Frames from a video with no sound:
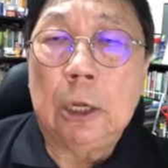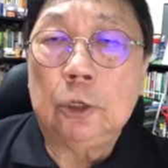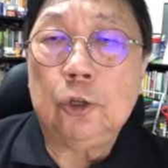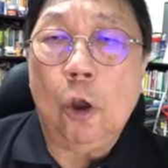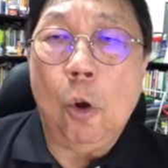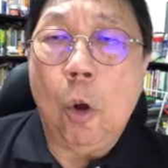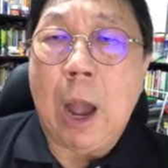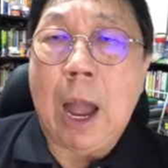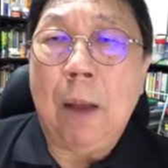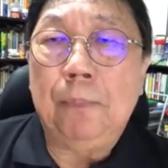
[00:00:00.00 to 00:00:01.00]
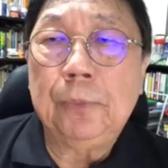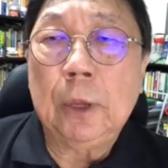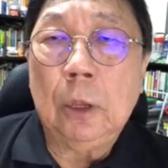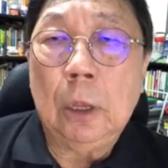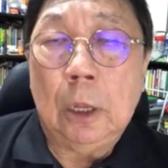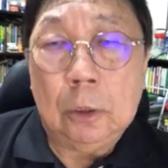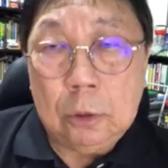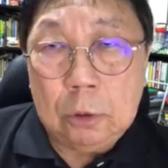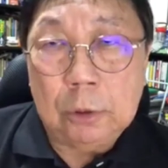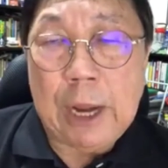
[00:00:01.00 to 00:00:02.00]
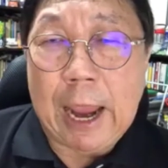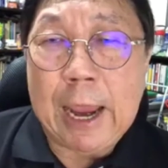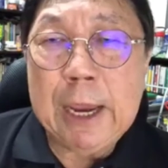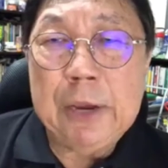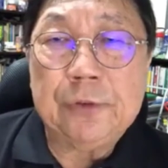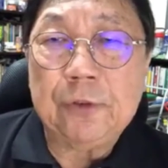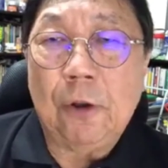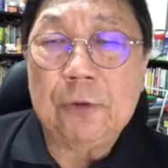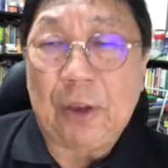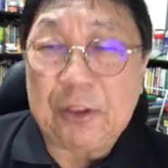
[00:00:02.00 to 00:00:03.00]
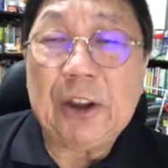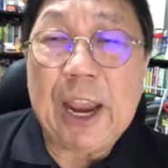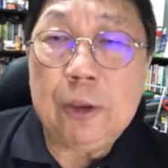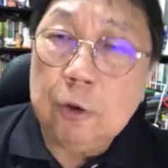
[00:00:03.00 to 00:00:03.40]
So today is Saturday.